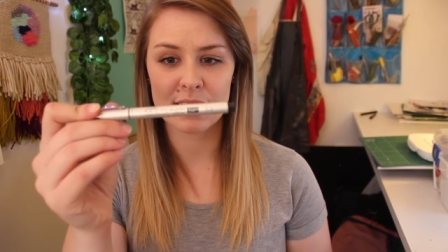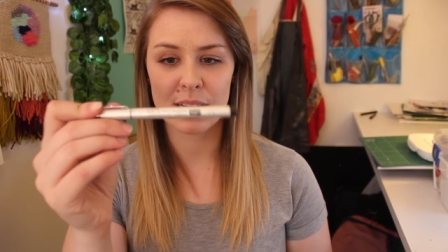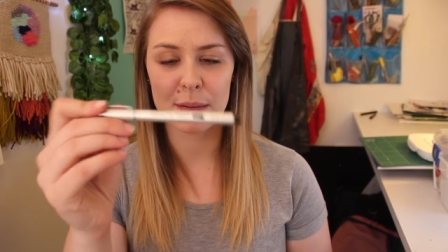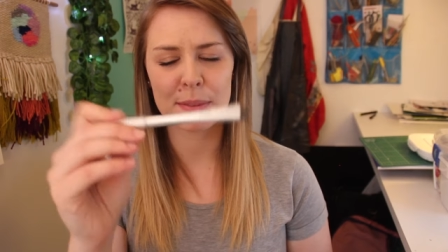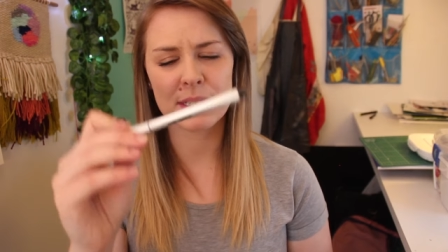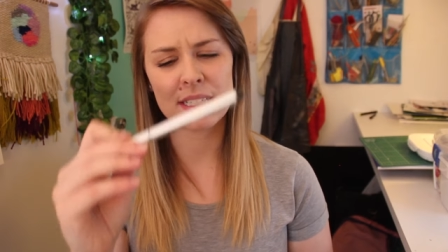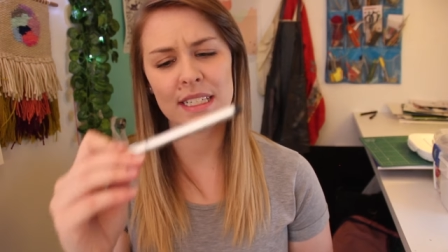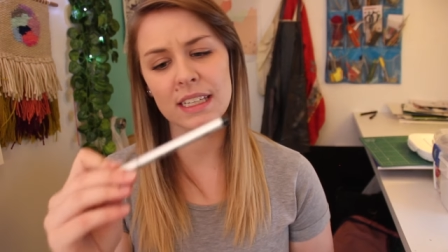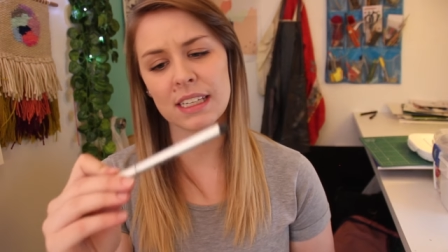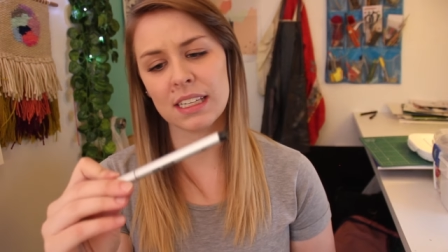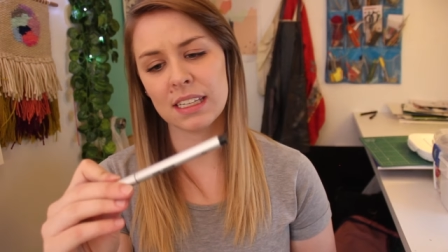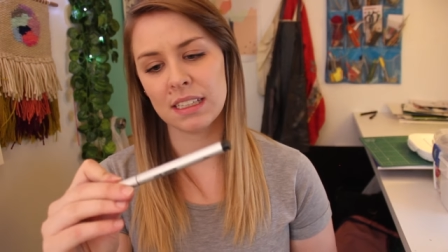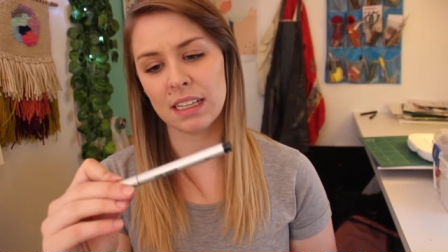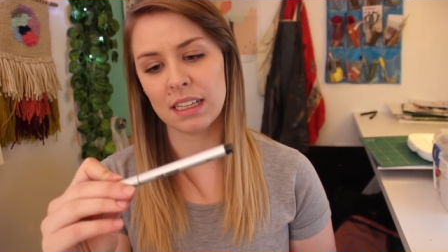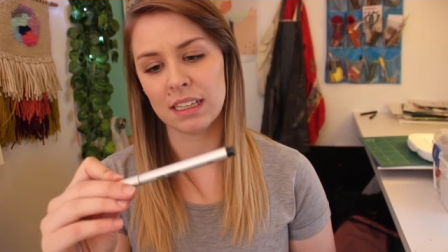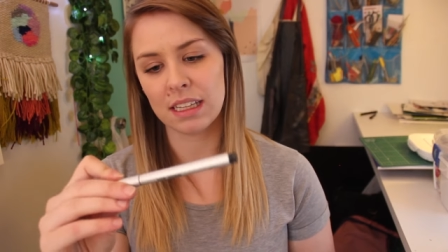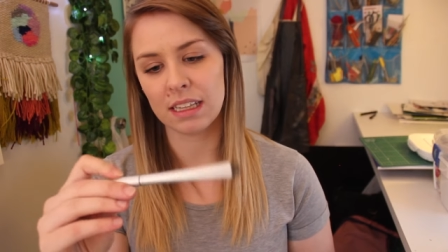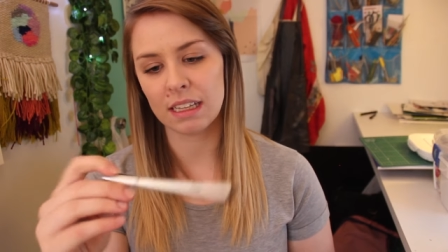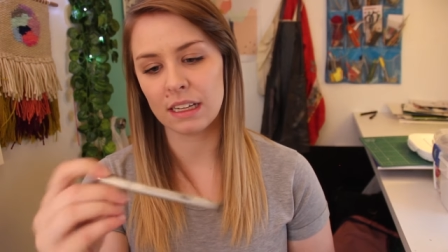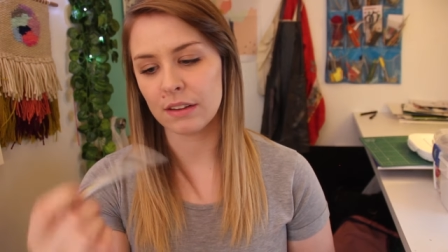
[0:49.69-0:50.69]
I
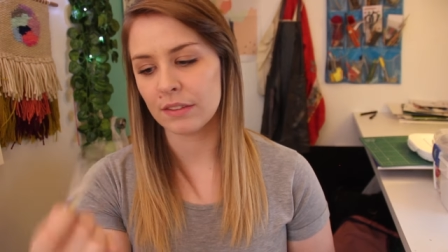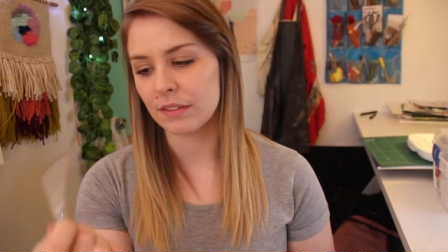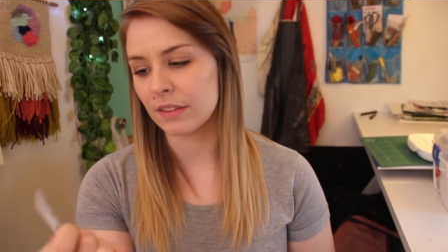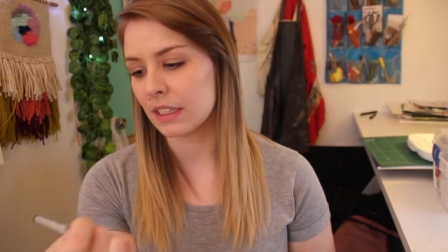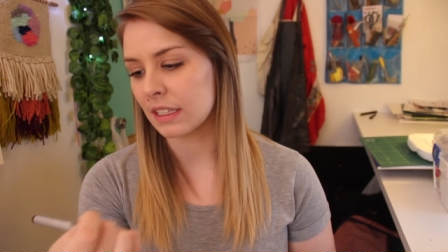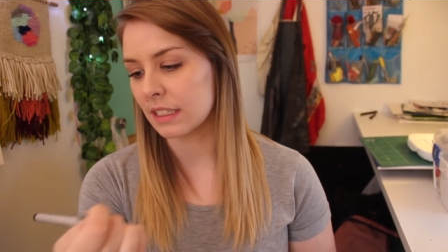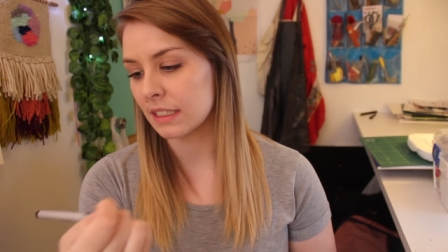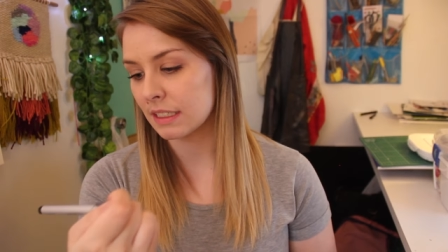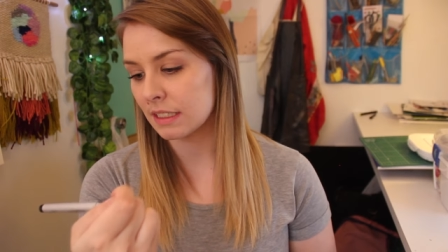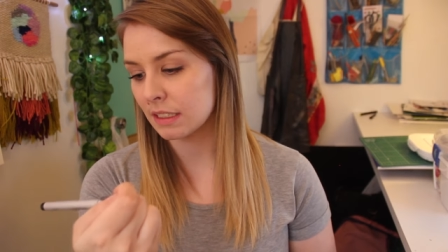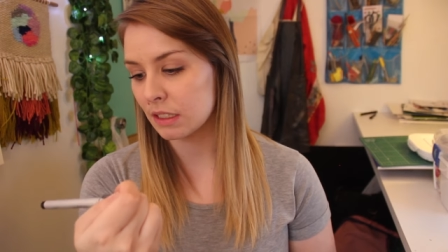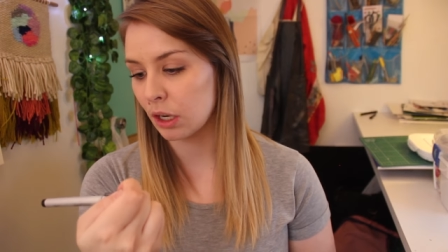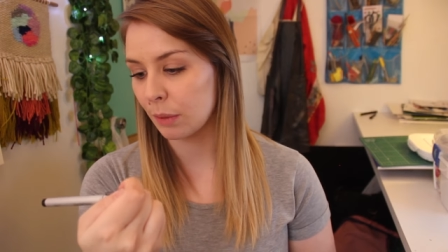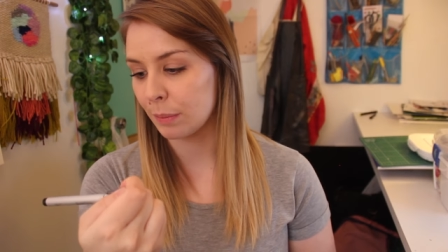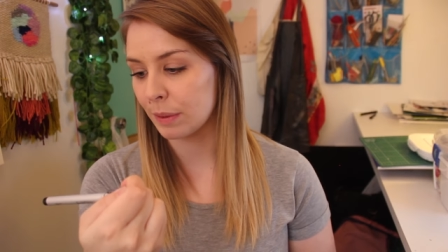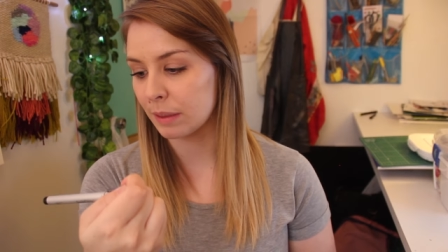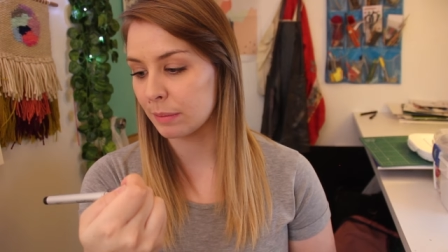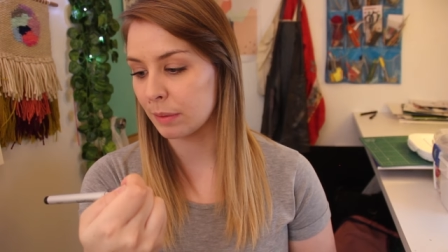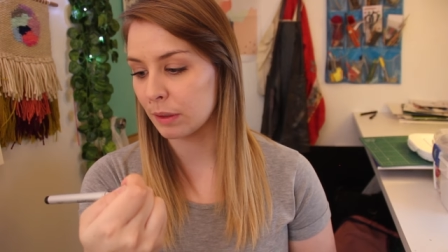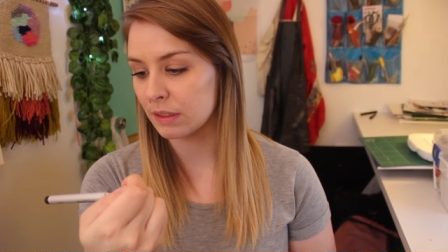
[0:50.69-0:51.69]
particularly love this
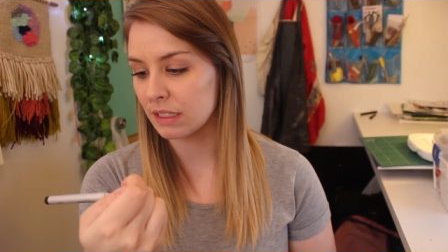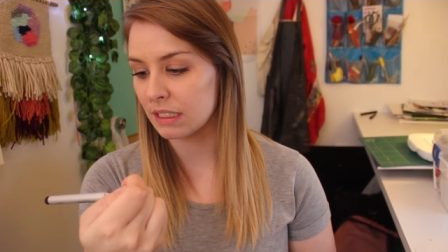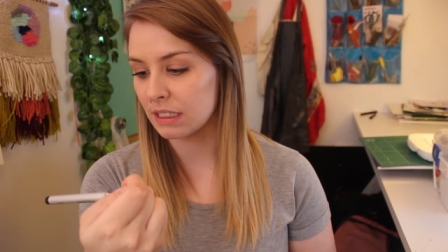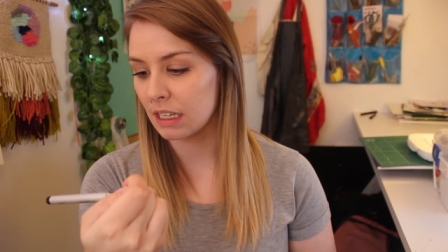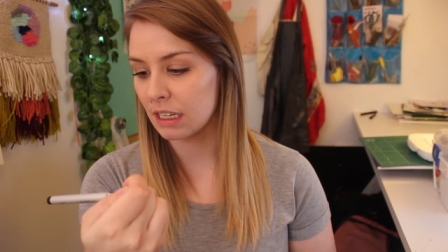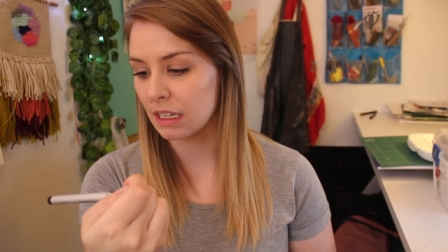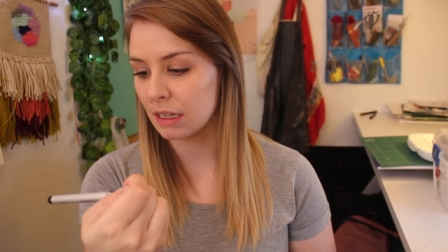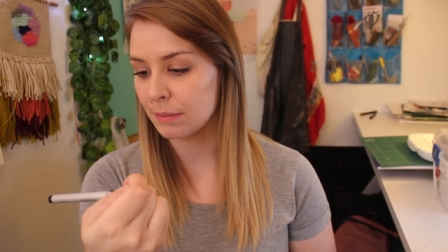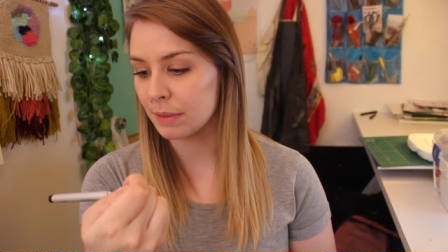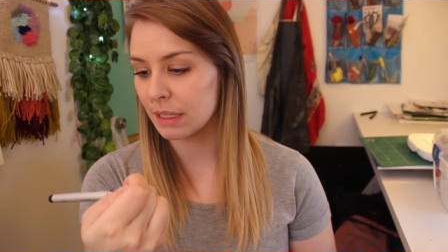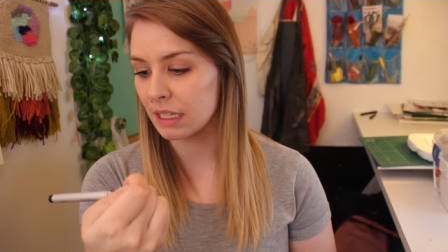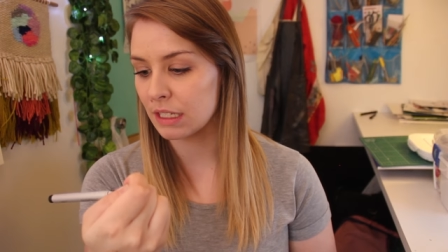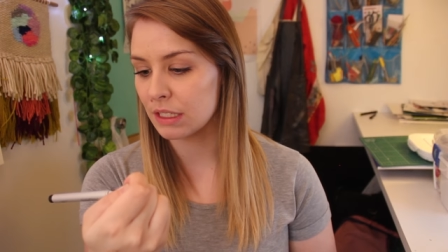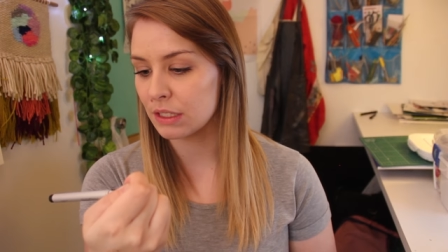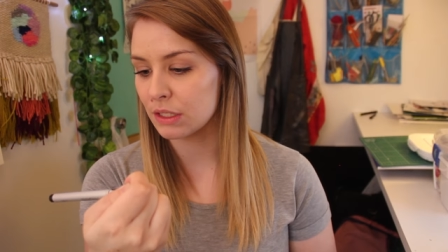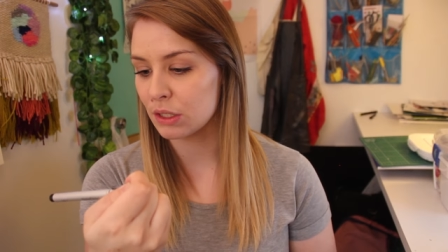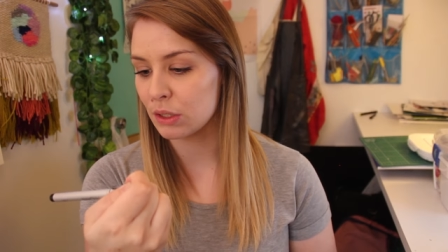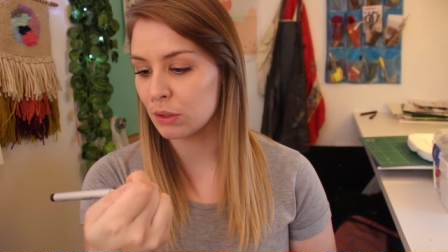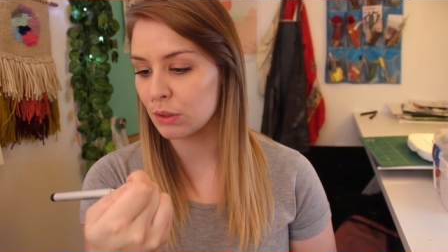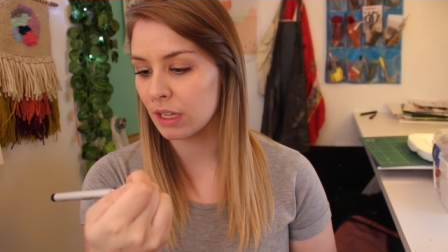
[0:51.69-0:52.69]
Copic multiliner
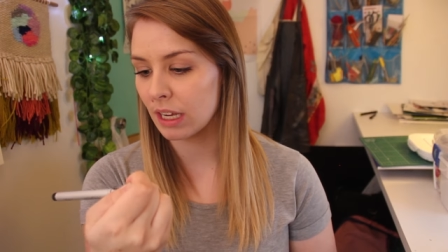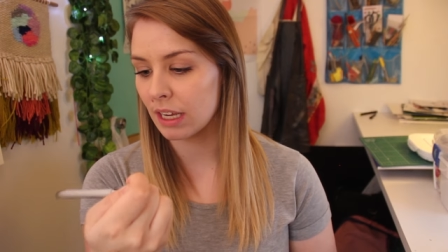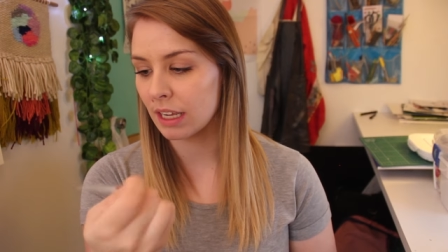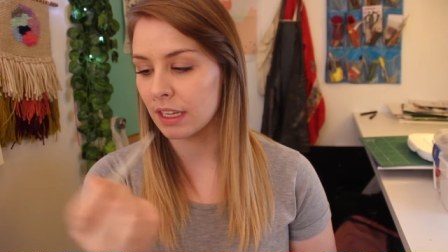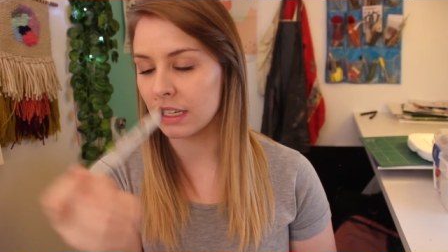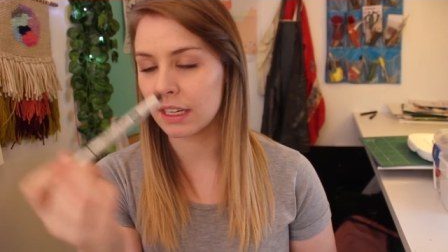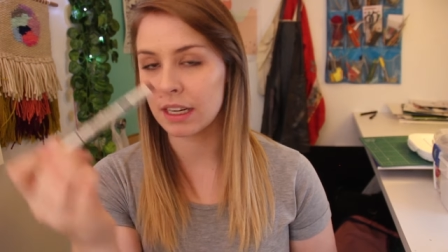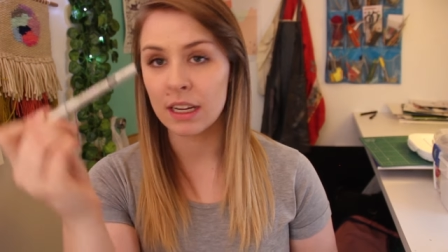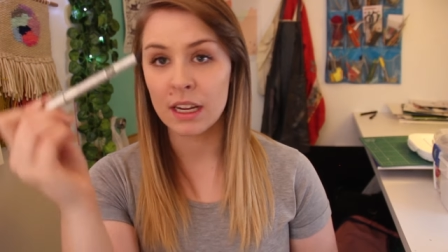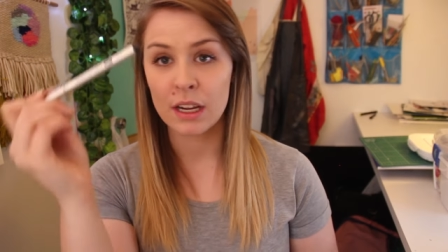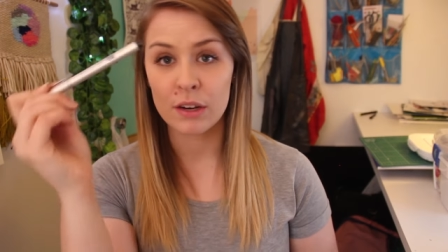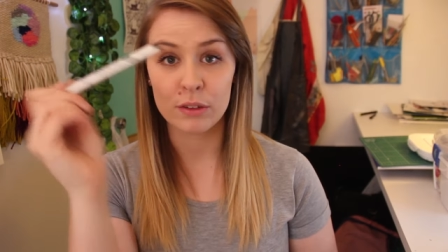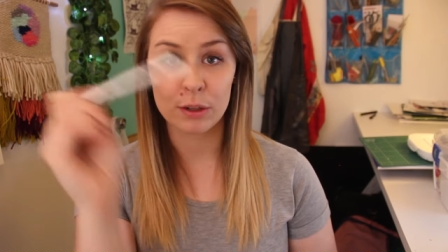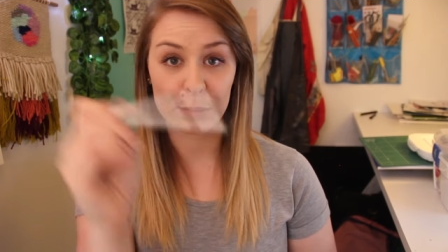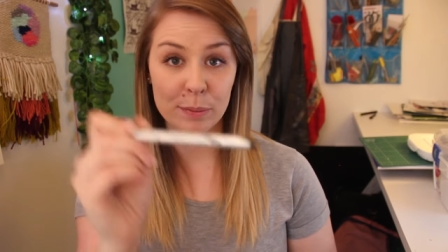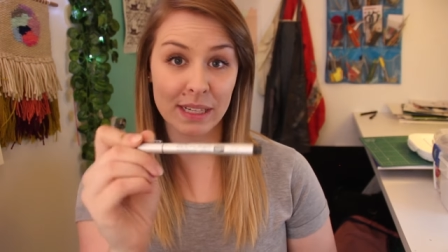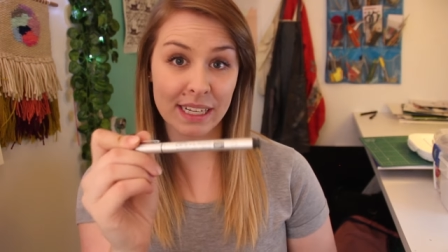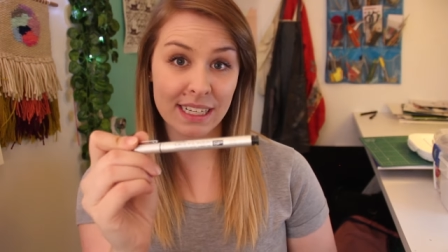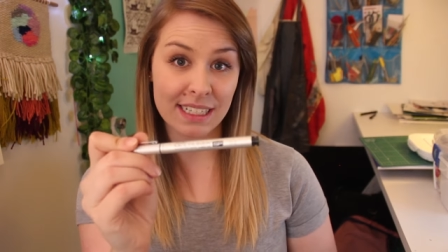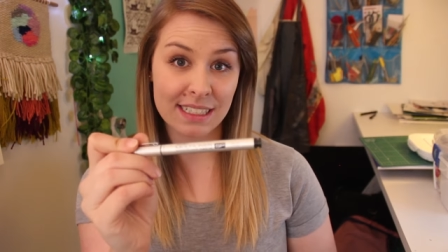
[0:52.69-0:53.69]
because you can
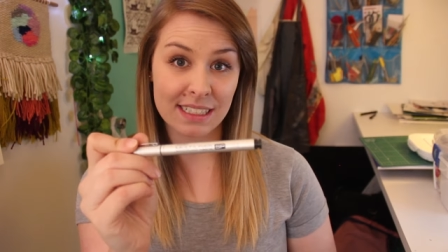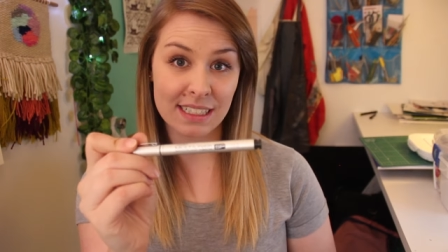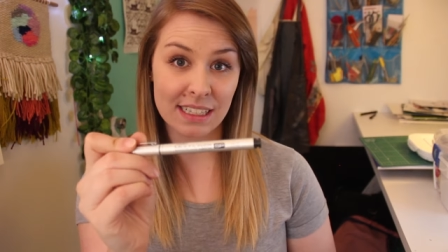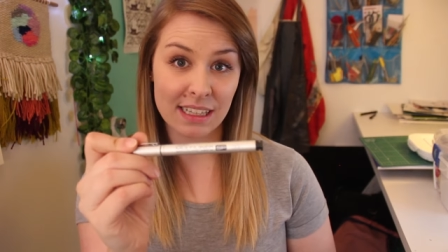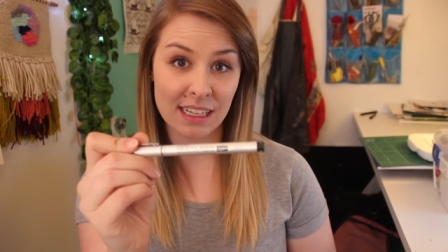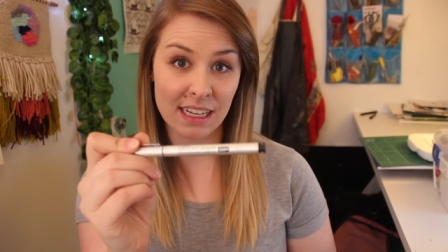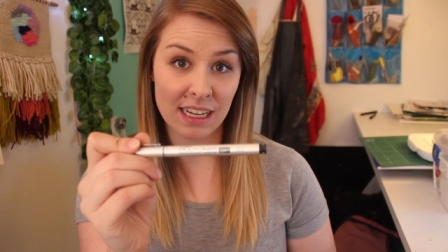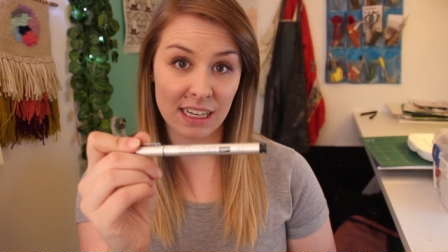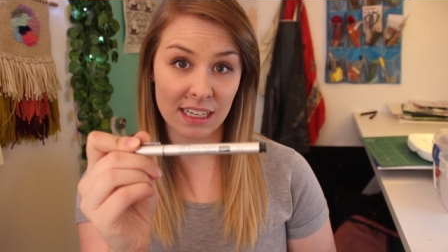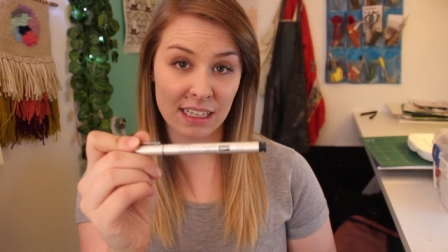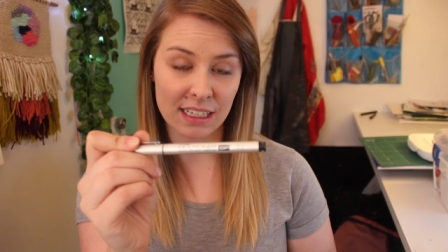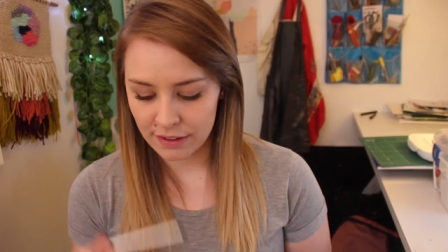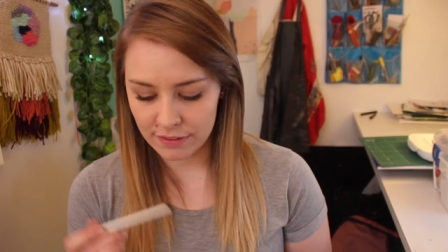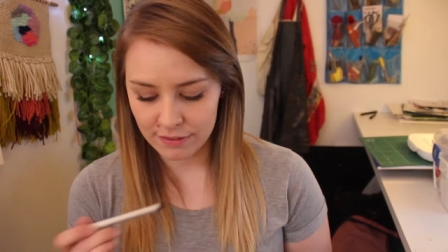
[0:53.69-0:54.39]
replace the ink.